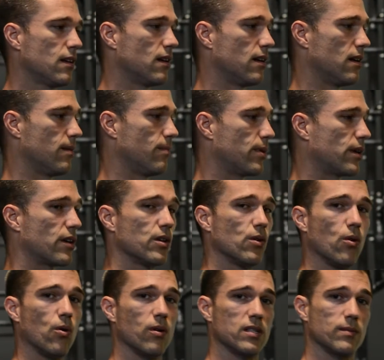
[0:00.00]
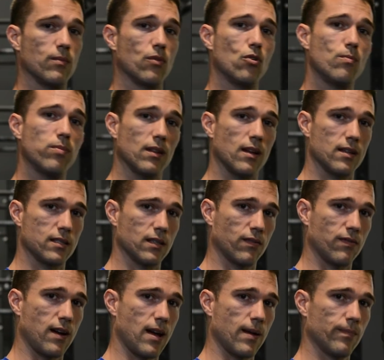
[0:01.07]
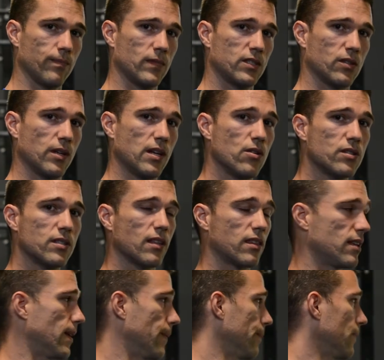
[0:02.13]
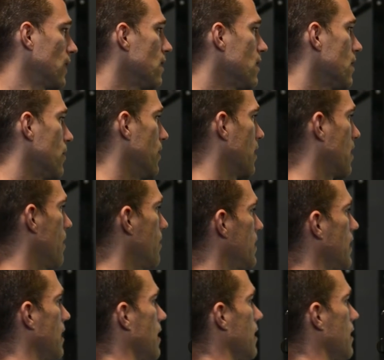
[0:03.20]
but are you always mobilizing fat? So here's the thing, when it comes to